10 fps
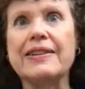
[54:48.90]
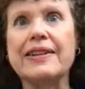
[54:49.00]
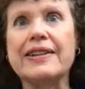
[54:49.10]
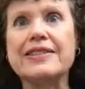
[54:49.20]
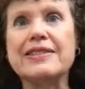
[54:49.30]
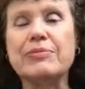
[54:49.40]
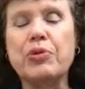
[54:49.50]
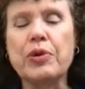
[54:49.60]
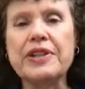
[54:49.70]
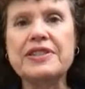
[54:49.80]
it's
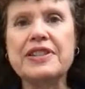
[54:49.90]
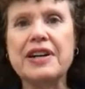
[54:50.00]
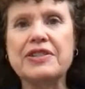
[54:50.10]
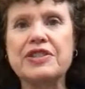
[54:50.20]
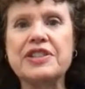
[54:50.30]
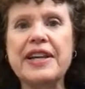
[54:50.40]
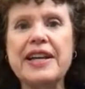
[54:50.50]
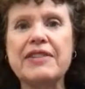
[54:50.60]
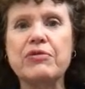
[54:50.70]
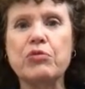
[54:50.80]
important to
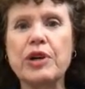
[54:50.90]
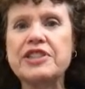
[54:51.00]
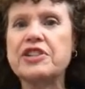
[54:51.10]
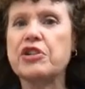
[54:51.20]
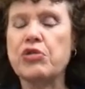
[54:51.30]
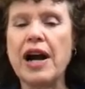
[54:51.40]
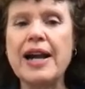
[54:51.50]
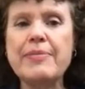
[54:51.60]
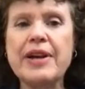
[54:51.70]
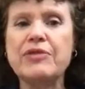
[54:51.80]
understand what's a
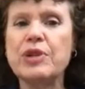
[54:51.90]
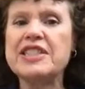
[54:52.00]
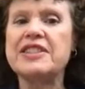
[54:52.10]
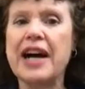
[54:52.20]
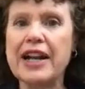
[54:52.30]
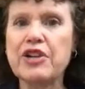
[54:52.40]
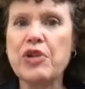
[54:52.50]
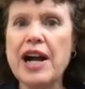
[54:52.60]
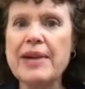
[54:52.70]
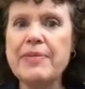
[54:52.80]
crime and what's not a
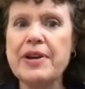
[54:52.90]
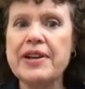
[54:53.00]
crime,